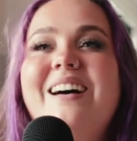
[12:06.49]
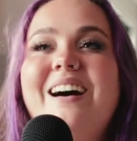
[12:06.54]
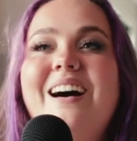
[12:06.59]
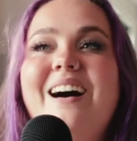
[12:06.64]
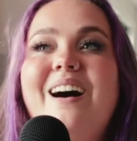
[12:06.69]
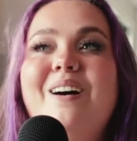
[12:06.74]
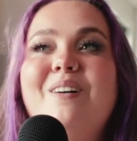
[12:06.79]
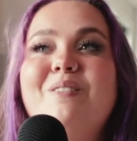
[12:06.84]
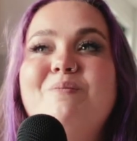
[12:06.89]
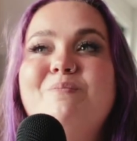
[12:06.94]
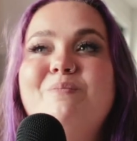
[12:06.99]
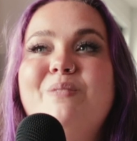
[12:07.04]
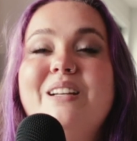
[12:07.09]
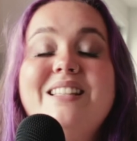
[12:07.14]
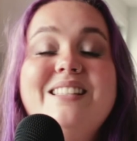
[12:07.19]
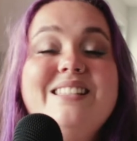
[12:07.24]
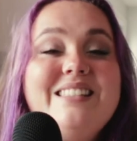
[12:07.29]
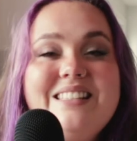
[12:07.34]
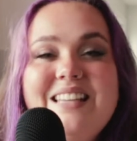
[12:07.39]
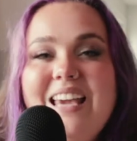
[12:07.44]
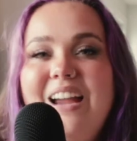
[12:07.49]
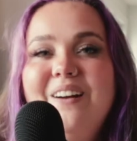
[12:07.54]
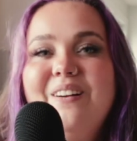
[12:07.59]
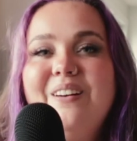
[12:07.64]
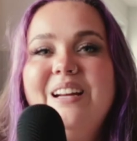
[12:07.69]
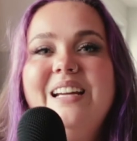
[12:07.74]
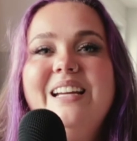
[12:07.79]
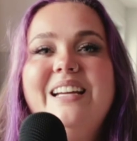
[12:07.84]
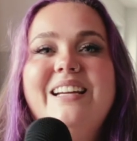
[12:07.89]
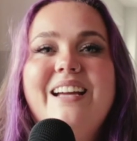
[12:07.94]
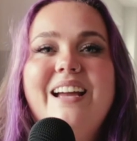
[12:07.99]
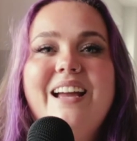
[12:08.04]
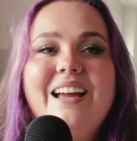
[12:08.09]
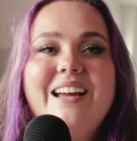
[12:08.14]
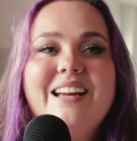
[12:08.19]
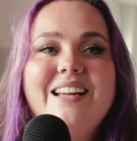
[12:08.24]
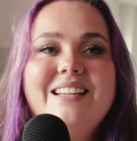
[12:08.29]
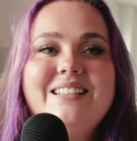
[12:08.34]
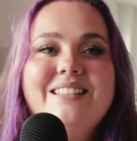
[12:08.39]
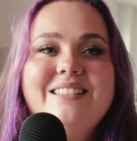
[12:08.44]
but it's scary,
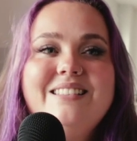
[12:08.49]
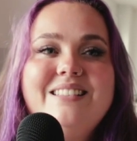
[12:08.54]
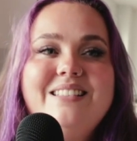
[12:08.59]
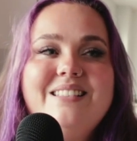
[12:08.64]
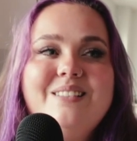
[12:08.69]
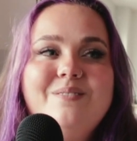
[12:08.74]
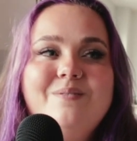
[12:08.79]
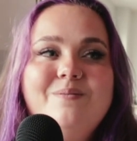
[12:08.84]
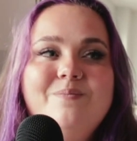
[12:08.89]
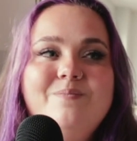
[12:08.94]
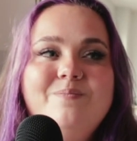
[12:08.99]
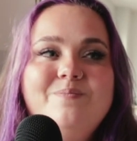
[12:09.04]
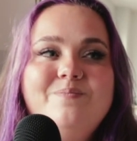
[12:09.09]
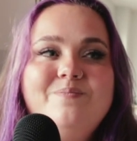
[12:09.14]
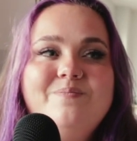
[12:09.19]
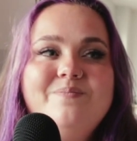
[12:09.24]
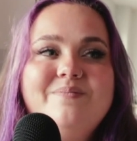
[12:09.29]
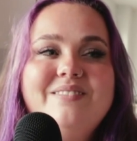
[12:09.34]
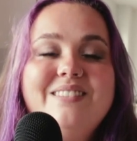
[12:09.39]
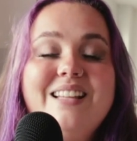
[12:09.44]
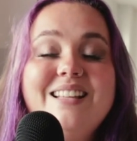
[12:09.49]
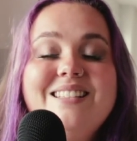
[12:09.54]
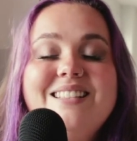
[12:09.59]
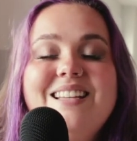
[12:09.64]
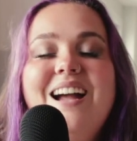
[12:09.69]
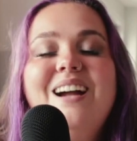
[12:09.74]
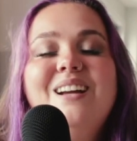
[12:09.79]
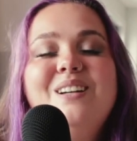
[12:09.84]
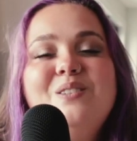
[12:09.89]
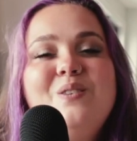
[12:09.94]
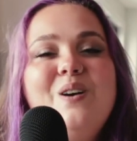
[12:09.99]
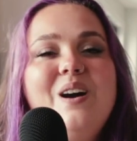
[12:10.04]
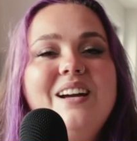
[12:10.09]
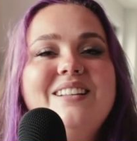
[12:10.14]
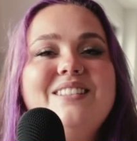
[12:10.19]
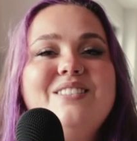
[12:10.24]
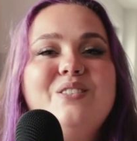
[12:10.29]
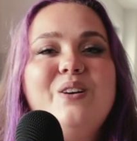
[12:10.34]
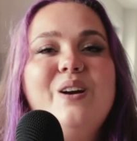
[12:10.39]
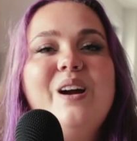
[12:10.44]
and that's kind of
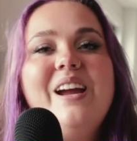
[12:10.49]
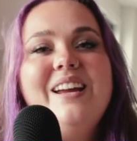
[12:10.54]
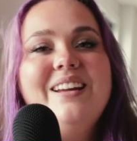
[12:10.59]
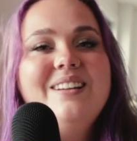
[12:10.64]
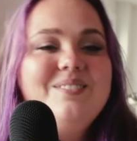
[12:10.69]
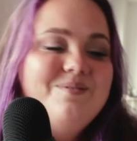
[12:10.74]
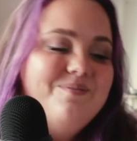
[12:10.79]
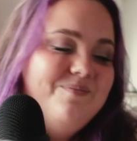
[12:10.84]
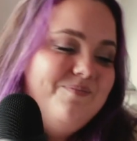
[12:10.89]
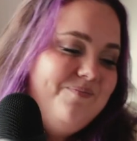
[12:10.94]
why it's great.